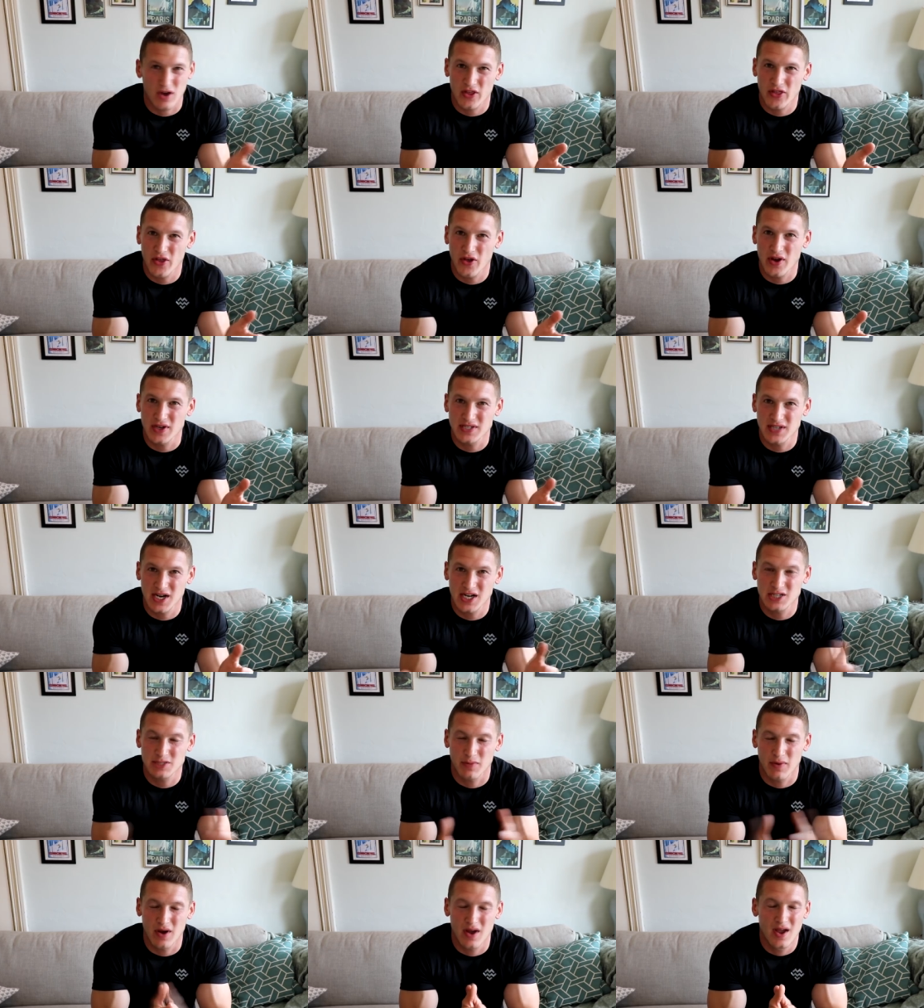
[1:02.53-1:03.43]
like 30
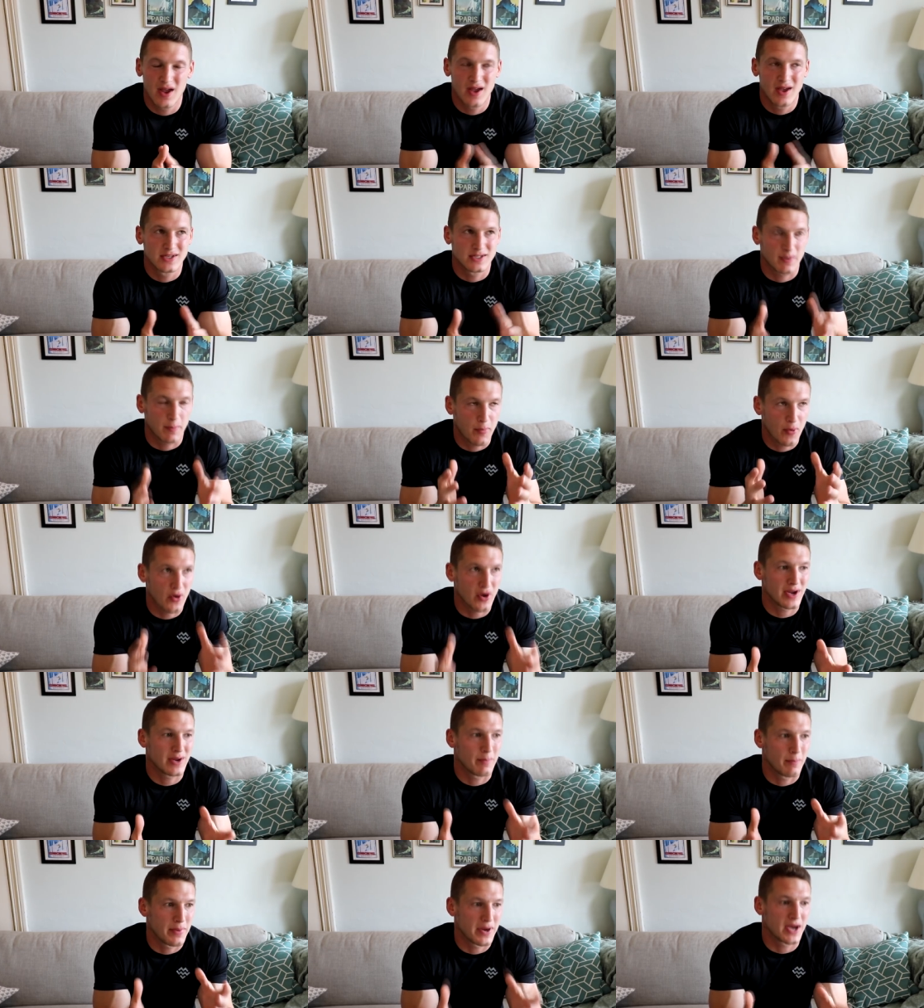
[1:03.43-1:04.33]
seconds, but it's a
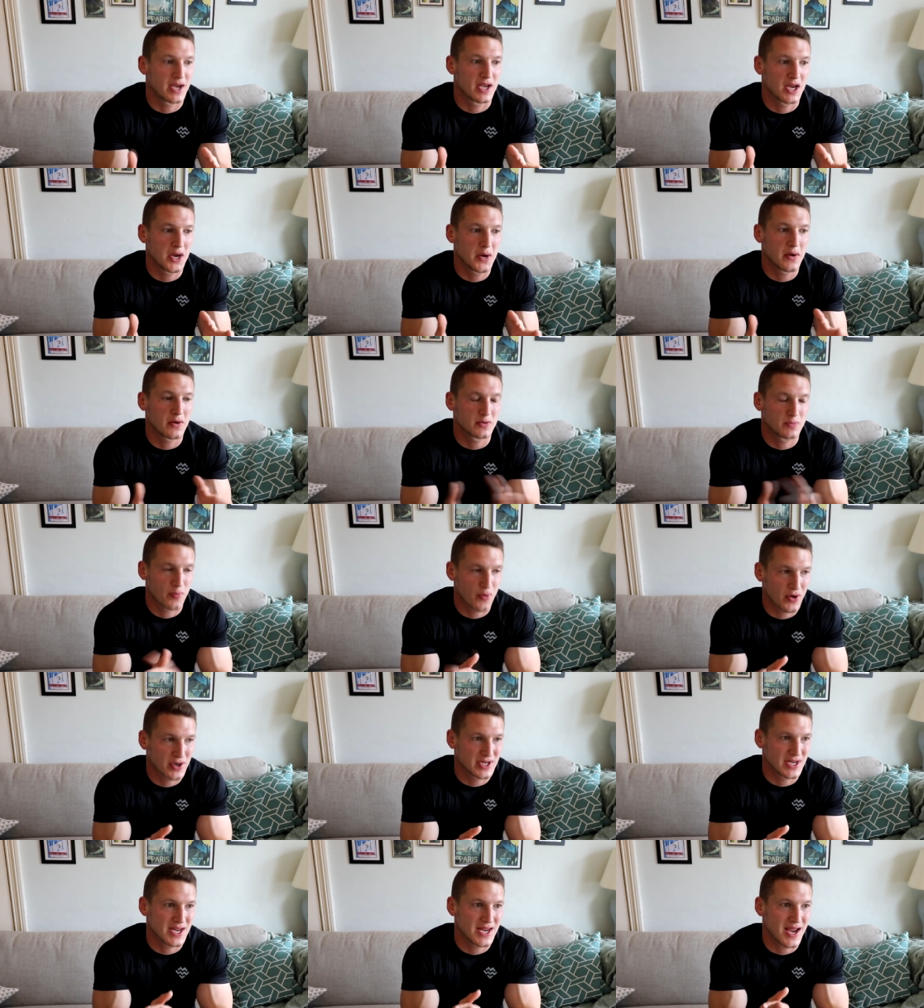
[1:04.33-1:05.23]
pretty big deal. It was
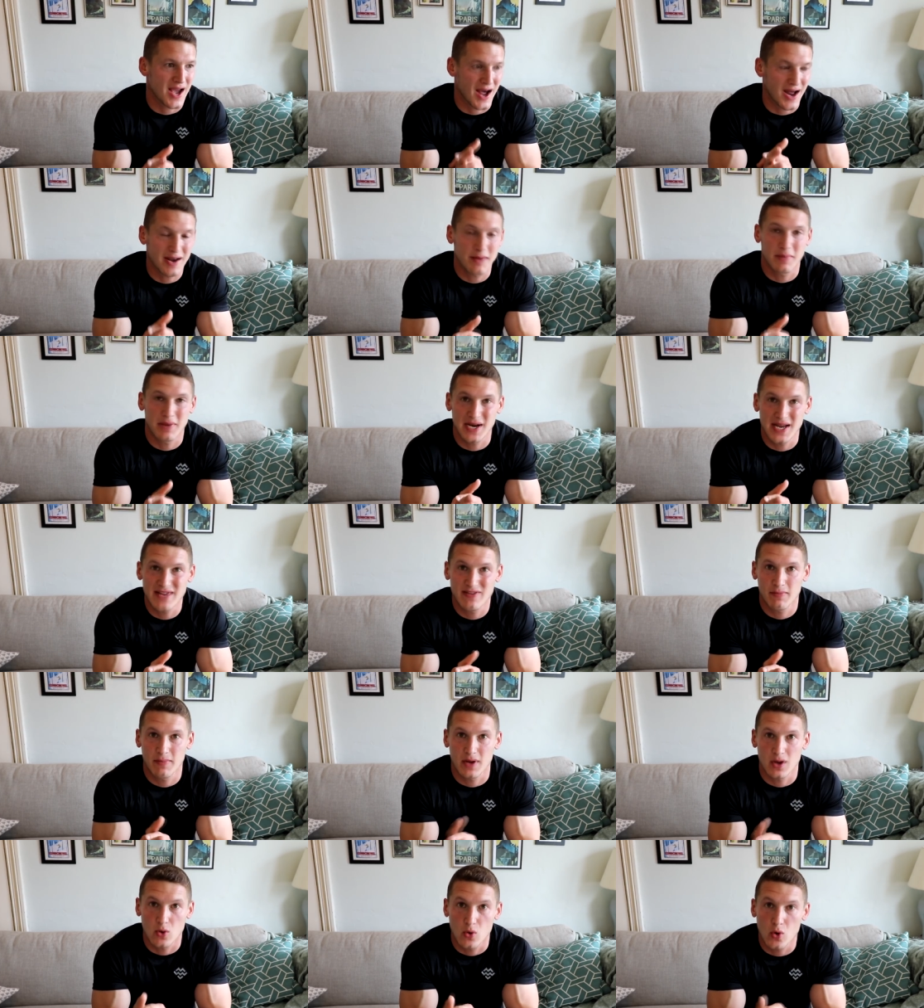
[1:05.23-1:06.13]
pretty
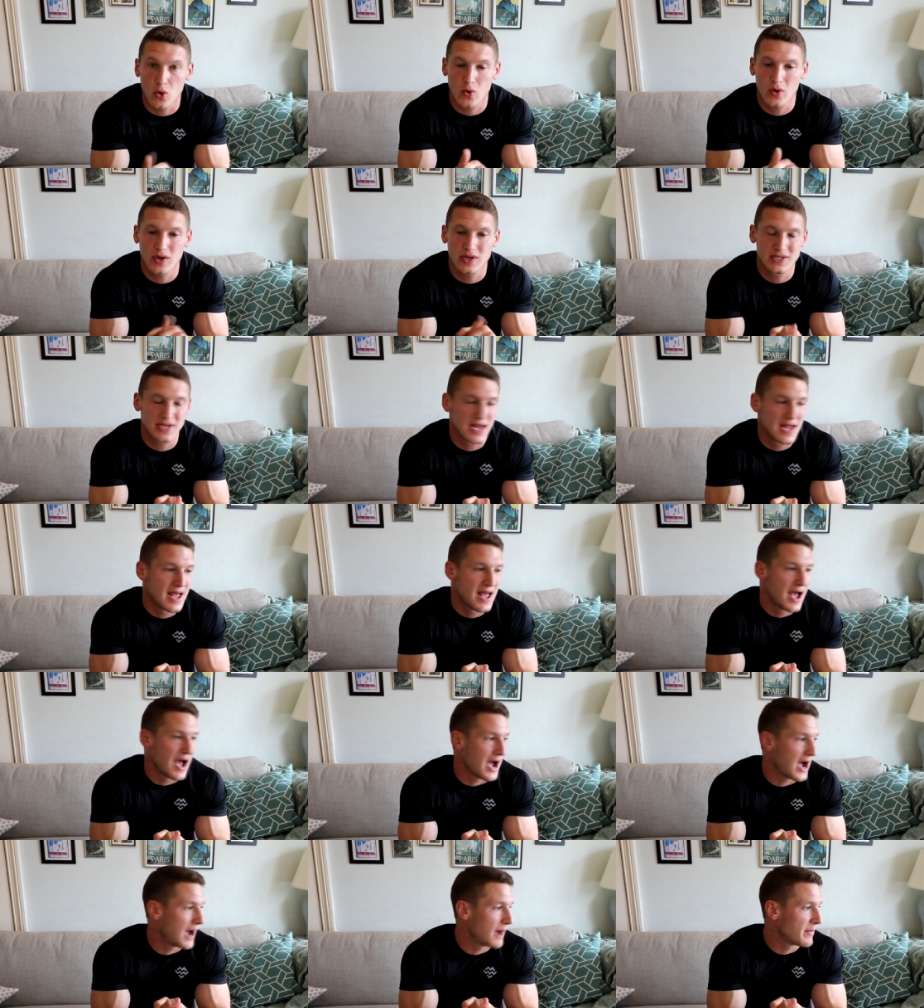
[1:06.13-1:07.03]
unbelievably awkward.
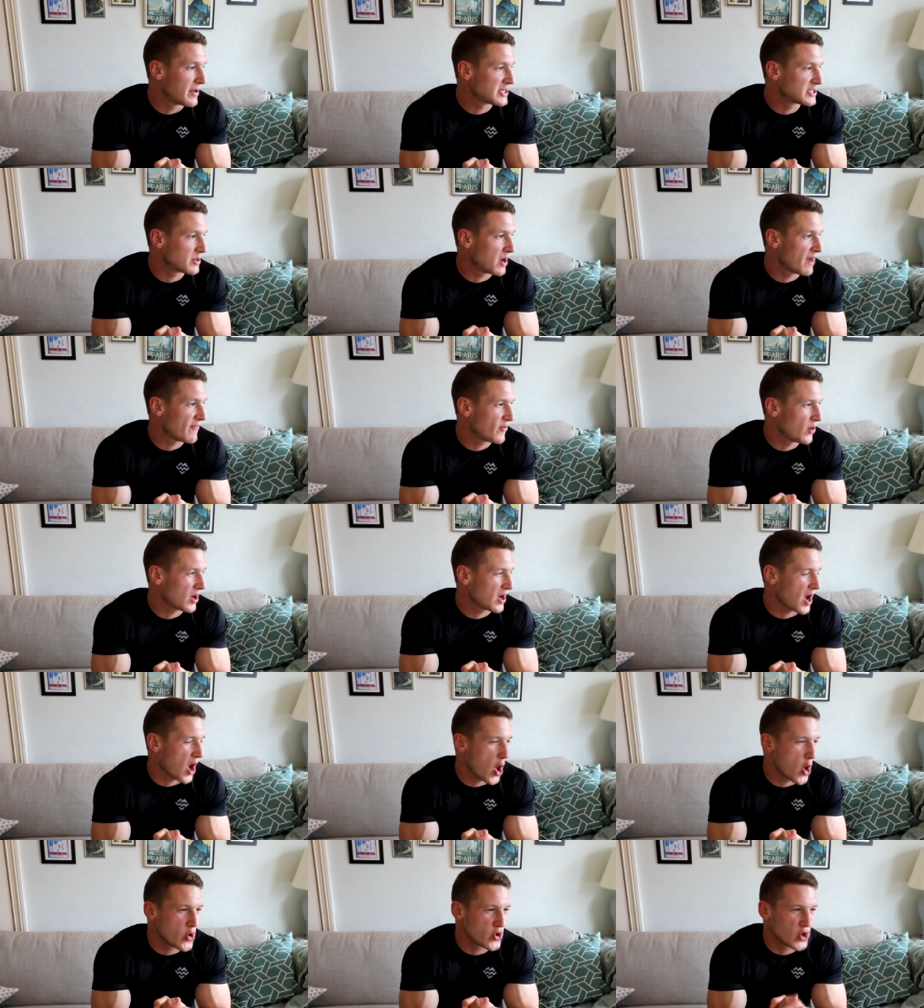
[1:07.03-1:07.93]
Um, and so I feel like
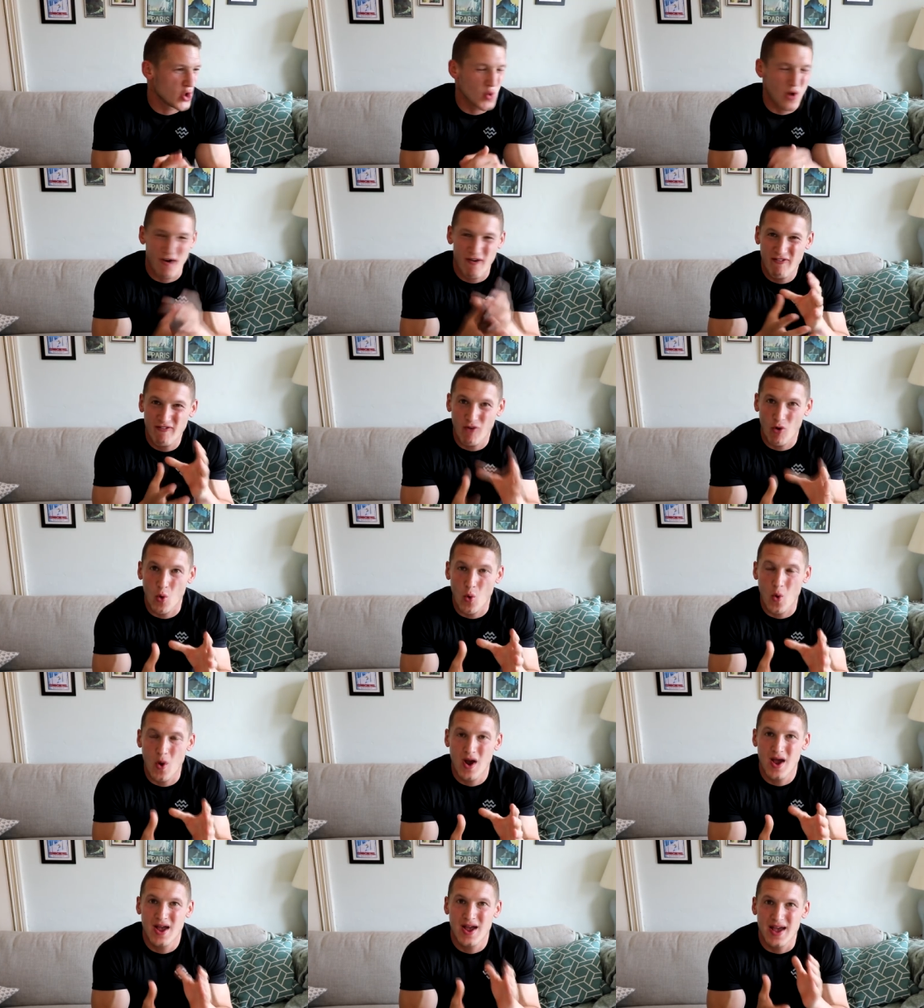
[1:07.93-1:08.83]
I owe you a
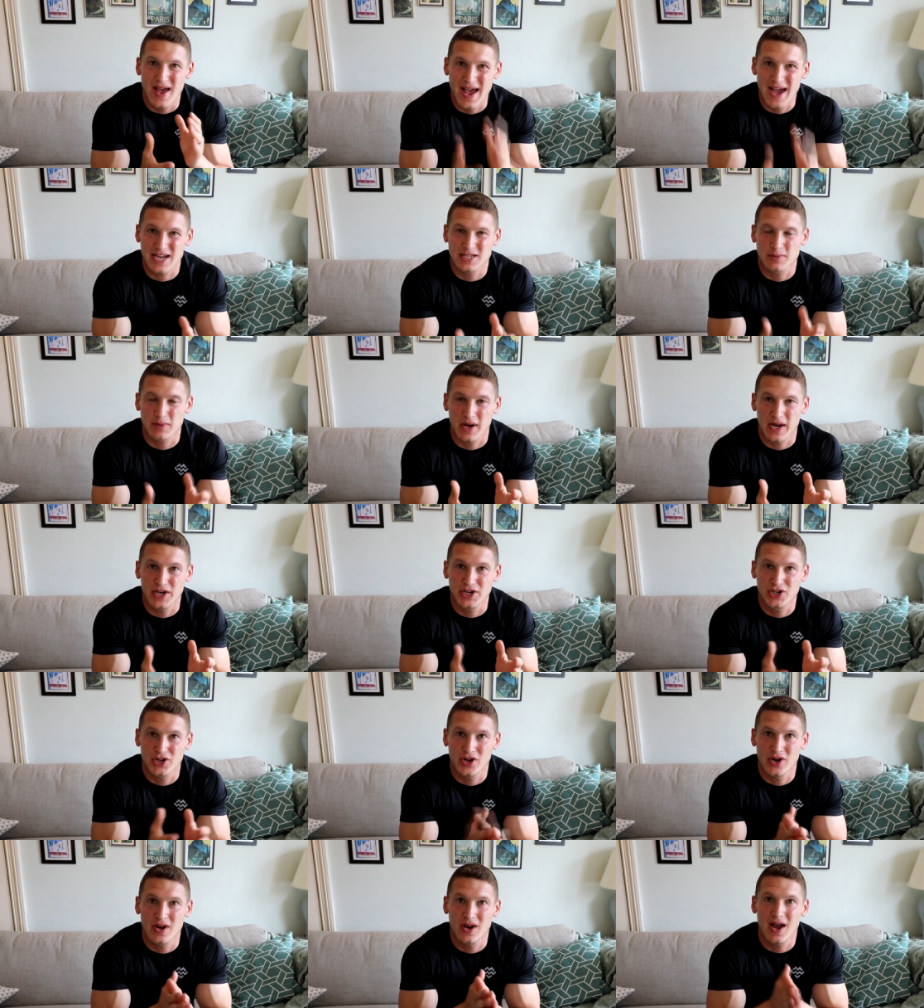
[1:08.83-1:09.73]
full
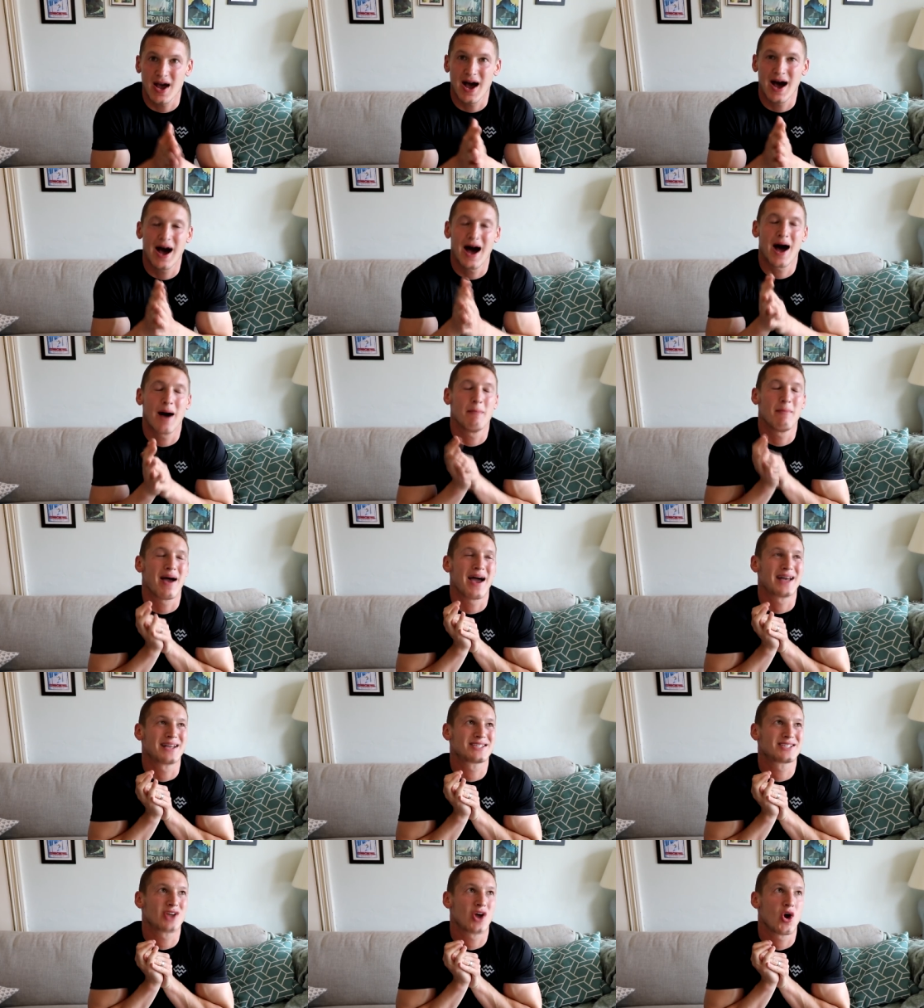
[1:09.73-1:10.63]
explanation. Um,
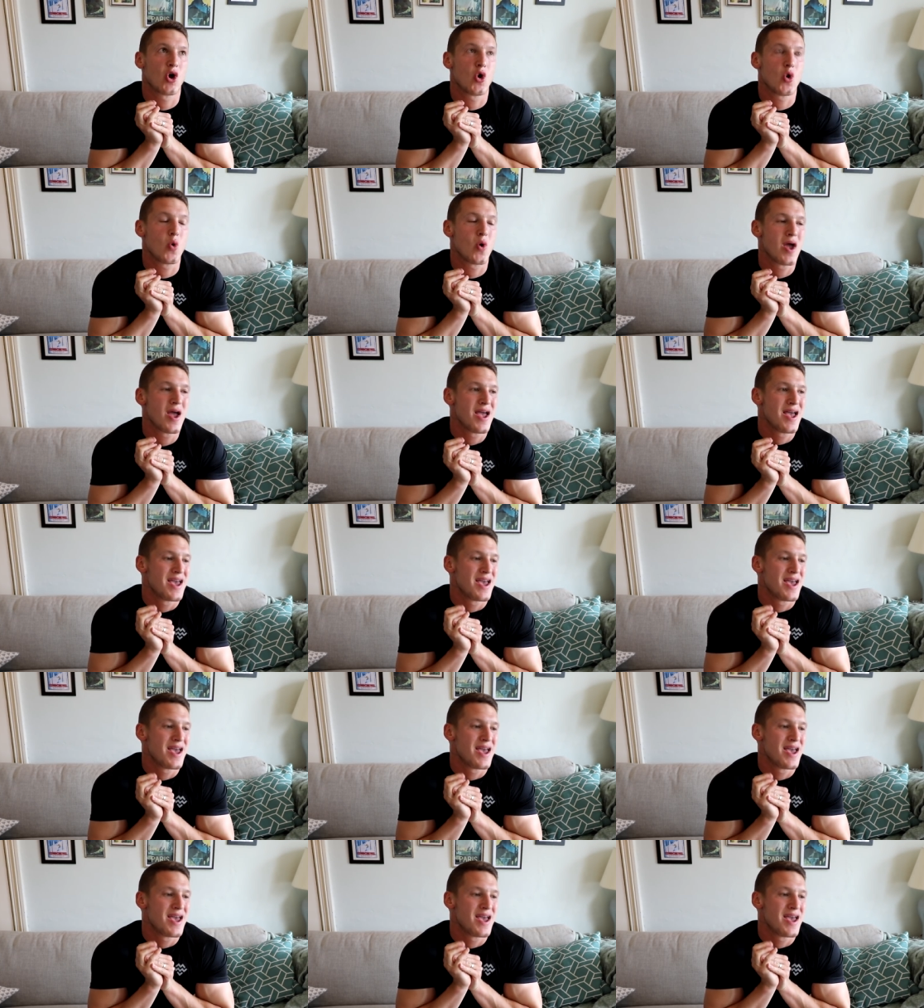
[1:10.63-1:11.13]
and so